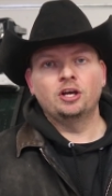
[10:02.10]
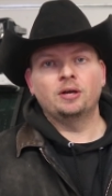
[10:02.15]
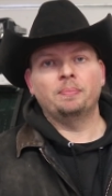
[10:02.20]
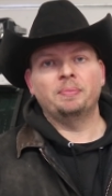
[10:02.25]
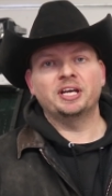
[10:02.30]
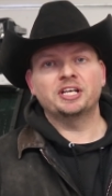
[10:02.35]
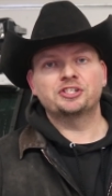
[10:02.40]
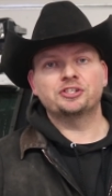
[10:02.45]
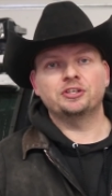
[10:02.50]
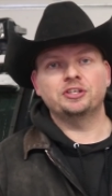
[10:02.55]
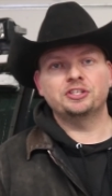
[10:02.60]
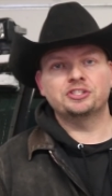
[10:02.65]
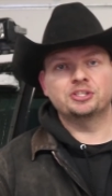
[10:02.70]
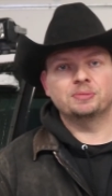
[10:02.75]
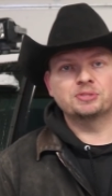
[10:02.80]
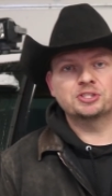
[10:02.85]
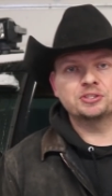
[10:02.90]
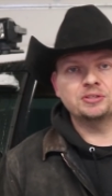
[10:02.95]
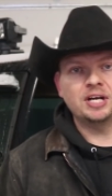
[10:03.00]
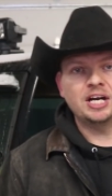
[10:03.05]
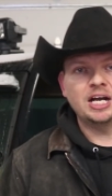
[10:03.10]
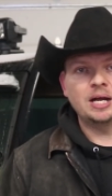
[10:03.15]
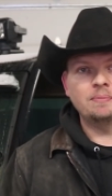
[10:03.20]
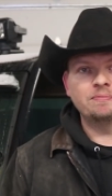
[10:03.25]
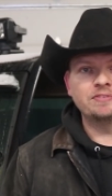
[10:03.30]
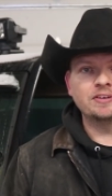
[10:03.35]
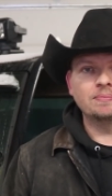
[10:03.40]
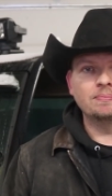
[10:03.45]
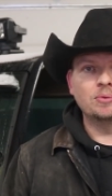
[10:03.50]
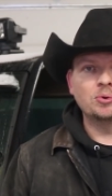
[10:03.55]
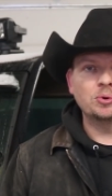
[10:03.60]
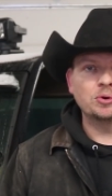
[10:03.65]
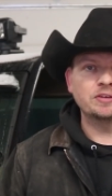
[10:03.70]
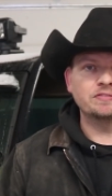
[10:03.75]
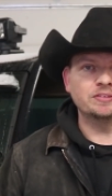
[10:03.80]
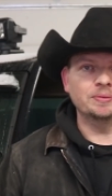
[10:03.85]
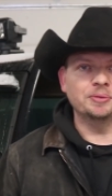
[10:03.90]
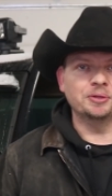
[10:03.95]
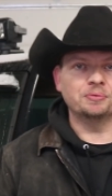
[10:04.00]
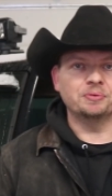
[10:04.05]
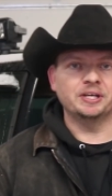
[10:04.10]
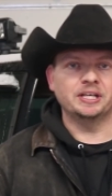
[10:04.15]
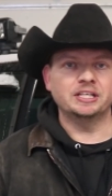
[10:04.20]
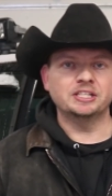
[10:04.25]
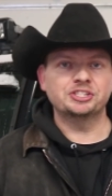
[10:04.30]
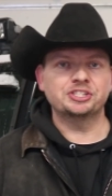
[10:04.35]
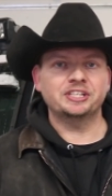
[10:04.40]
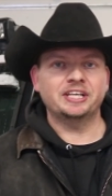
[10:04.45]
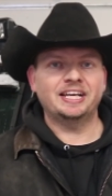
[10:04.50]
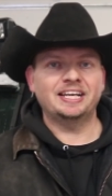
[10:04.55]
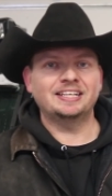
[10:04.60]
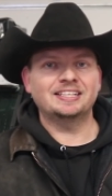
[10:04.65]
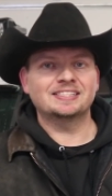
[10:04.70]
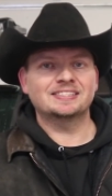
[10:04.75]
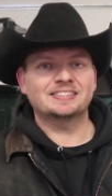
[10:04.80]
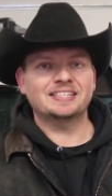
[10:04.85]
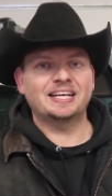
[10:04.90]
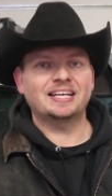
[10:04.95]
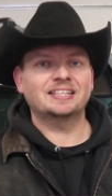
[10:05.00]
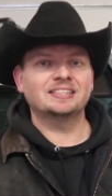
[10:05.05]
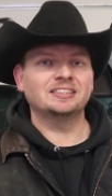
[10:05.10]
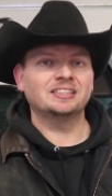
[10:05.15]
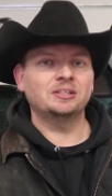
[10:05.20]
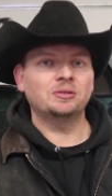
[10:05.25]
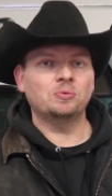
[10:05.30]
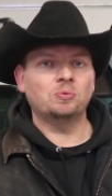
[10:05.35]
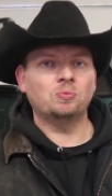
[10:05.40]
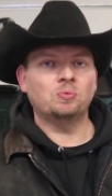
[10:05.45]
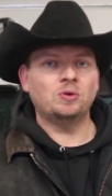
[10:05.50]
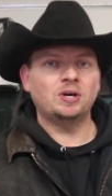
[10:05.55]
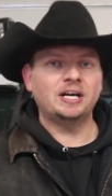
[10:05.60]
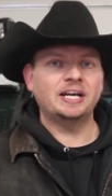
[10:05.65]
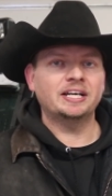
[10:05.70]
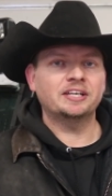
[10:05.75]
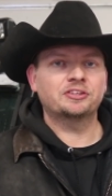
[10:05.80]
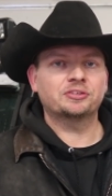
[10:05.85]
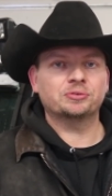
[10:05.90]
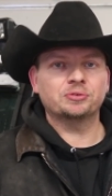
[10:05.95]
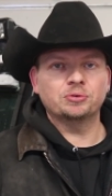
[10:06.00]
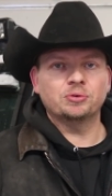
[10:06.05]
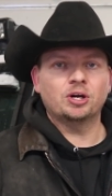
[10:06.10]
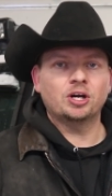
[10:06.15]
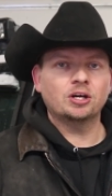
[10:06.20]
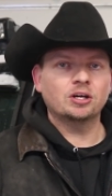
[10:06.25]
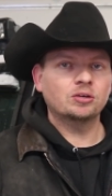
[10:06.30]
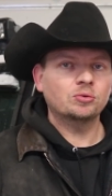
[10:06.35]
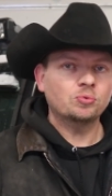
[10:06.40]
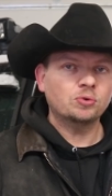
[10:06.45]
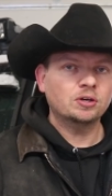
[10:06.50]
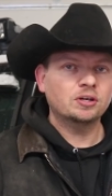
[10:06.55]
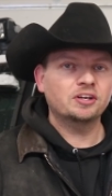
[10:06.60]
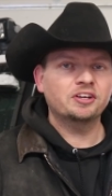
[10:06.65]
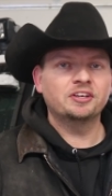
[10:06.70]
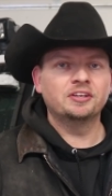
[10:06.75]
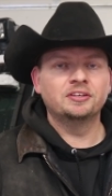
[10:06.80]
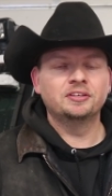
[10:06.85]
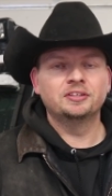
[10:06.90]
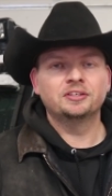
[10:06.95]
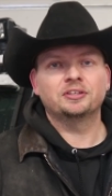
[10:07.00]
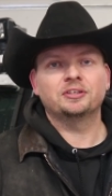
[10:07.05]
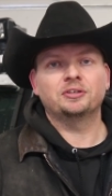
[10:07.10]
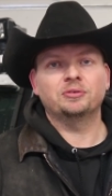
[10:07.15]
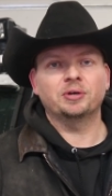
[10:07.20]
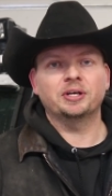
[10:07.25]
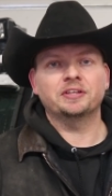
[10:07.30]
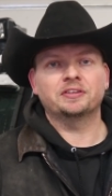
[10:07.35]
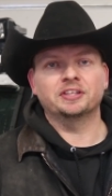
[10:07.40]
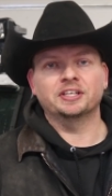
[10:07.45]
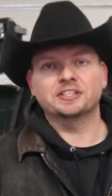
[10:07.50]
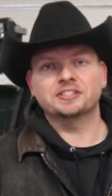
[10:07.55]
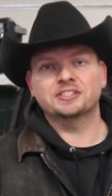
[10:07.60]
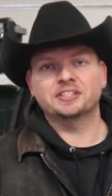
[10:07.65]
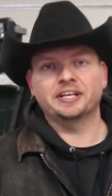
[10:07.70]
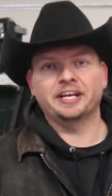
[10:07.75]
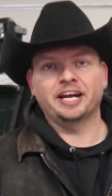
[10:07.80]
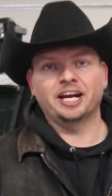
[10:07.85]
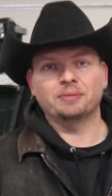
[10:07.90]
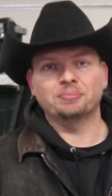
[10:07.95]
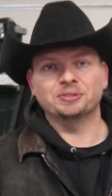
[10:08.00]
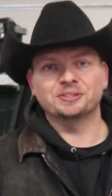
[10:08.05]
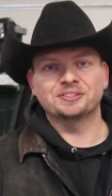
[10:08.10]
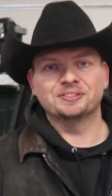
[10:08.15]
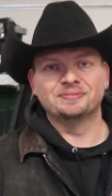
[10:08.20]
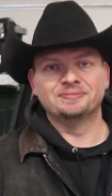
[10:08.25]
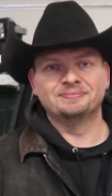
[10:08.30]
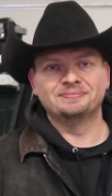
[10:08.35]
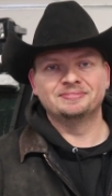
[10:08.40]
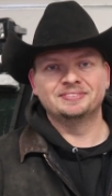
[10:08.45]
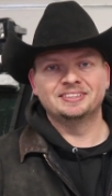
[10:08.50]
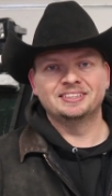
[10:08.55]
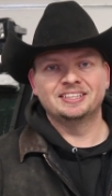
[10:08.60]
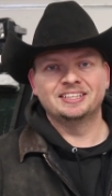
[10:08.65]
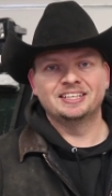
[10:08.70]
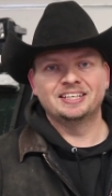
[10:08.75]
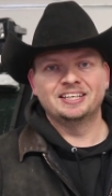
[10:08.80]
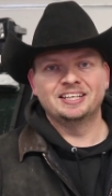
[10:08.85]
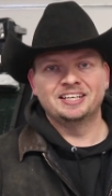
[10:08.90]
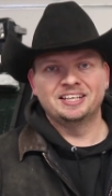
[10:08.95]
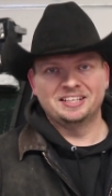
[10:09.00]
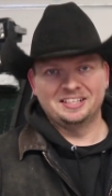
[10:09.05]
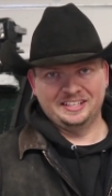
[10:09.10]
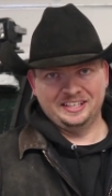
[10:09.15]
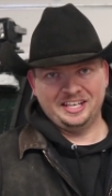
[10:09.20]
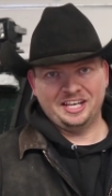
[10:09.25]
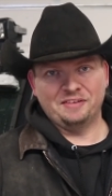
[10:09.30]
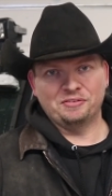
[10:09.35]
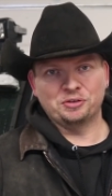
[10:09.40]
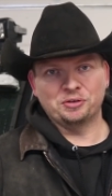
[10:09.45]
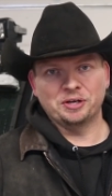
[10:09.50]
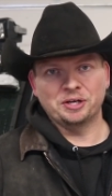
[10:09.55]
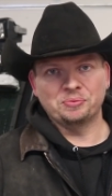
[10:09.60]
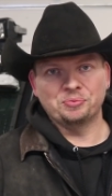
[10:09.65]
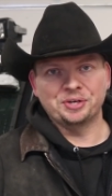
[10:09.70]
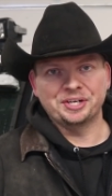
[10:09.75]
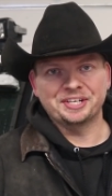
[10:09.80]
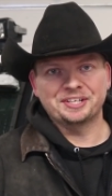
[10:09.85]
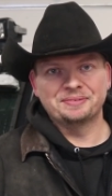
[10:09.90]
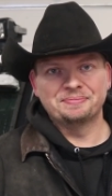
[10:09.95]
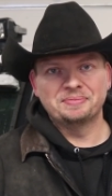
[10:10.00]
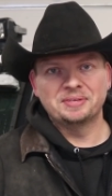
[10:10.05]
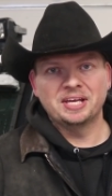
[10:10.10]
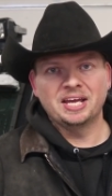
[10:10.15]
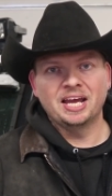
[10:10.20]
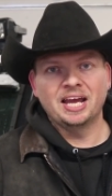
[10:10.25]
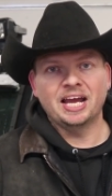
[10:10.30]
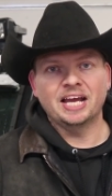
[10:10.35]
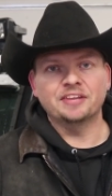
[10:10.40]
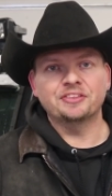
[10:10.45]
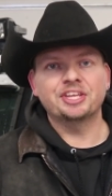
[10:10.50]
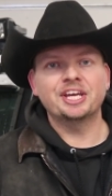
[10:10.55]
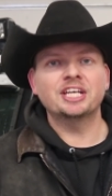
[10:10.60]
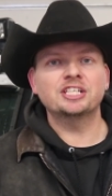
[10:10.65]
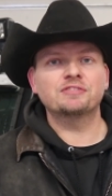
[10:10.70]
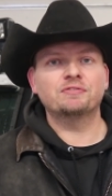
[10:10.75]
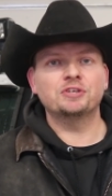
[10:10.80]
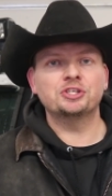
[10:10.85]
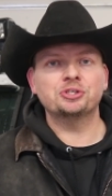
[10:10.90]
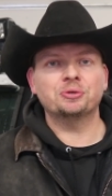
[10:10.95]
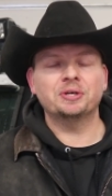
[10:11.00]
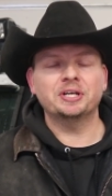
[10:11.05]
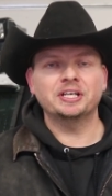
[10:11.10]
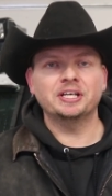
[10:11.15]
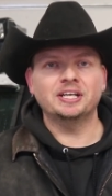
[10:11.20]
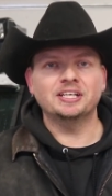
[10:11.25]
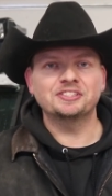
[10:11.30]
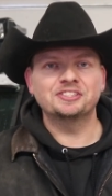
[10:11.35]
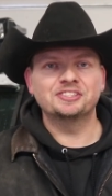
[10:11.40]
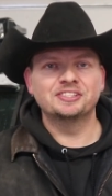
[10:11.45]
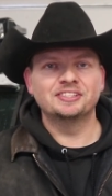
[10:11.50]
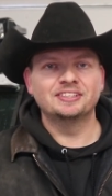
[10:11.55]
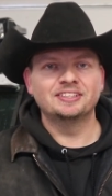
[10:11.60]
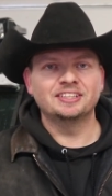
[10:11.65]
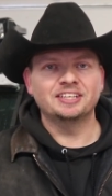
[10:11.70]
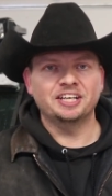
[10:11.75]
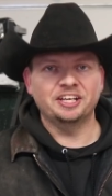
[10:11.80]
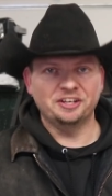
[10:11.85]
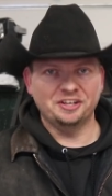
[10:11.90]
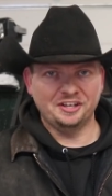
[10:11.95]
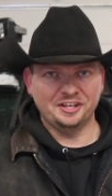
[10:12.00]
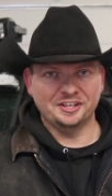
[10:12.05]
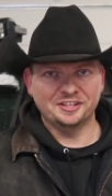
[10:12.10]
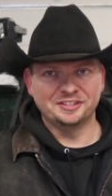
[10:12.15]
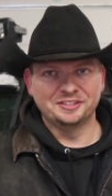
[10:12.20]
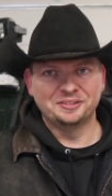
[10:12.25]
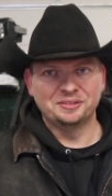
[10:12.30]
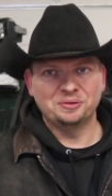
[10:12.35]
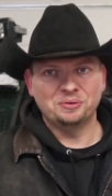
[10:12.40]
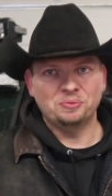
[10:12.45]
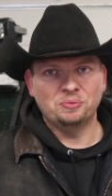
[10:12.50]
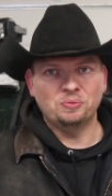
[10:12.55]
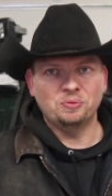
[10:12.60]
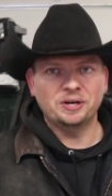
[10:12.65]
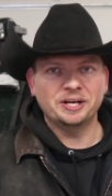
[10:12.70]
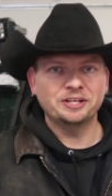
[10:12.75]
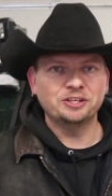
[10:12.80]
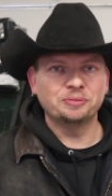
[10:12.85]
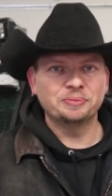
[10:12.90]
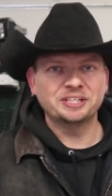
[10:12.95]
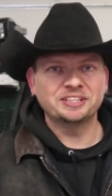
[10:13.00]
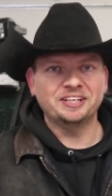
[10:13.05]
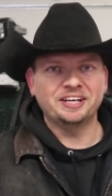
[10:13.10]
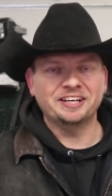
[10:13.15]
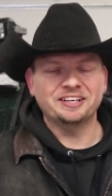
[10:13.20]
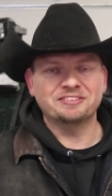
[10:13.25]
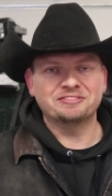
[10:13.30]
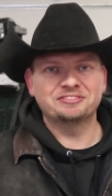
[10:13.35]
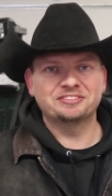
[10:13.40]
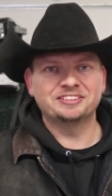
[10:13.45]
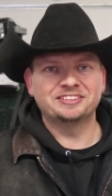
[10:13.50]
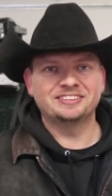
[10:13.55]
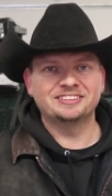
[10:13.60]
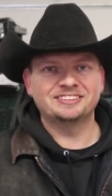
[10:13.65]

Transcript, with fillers: Make sure you subscribe for more from the ranch and exactly why through hard work, great things can happen. Have a great week. And thanks for joining us in Our Wyoming Life.